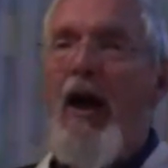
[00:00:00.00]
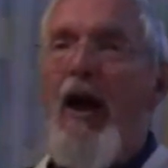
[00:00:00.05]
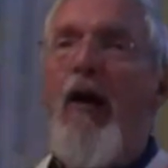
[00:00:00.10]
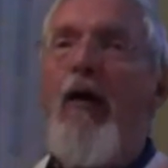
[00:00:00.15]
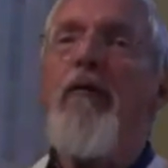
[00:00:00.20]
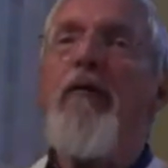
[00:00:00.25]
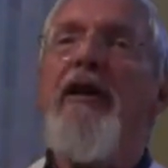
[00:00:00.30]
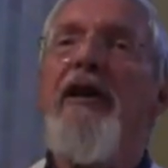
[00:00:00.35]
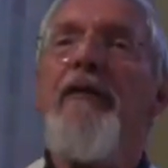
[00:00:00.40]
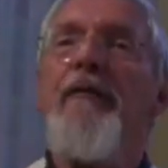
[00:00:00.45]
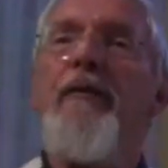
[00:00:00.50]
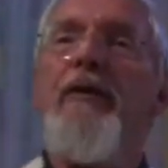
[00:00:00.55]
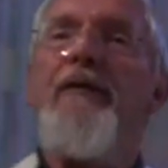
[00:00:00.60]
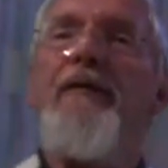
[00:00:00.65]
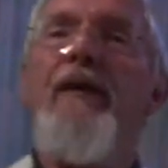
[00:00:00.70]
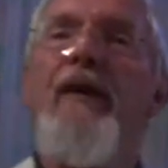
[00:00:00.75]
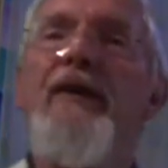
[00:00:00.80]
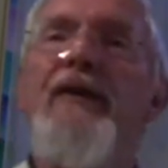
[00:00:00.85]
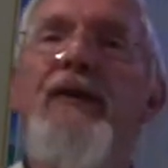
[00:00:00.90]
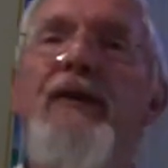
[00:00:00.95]
Only if we
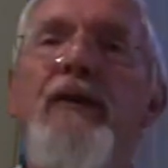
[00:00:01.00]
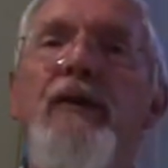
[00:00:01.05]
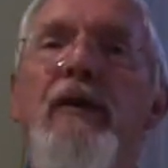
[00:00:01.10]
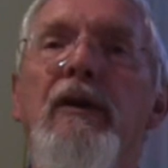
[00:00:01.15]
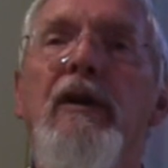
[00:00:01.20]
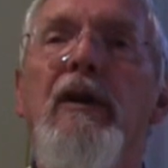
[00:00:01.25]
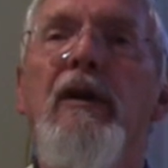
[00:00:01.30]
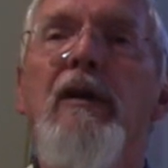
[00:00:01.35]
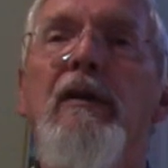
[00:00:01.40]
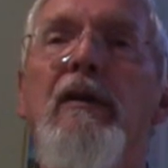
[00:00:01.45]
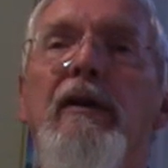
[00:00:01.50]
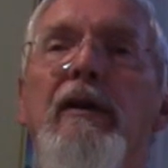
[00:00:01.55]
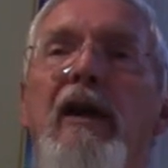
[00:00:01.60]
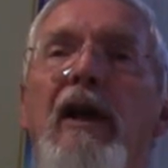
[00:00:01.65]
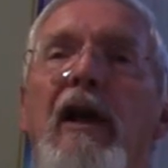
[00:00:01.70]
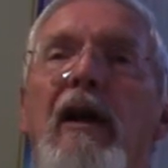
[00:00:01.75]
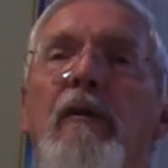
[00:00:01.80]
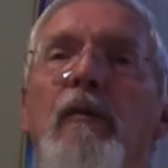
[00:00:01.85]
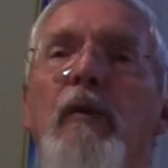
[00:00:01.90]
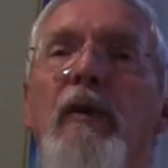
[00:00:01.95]
face dukkha
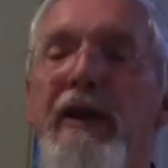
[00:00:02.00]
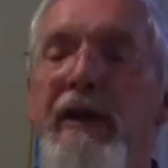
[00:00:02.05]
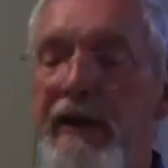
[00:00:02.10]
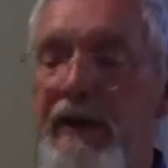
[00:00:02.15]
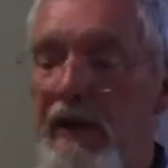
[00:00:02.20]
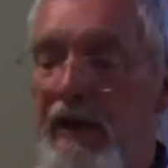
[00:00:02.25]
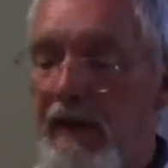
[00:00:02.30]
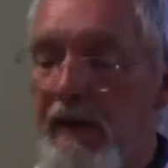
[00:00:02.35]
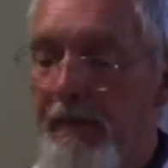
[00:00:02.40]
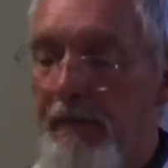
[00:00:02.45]
can we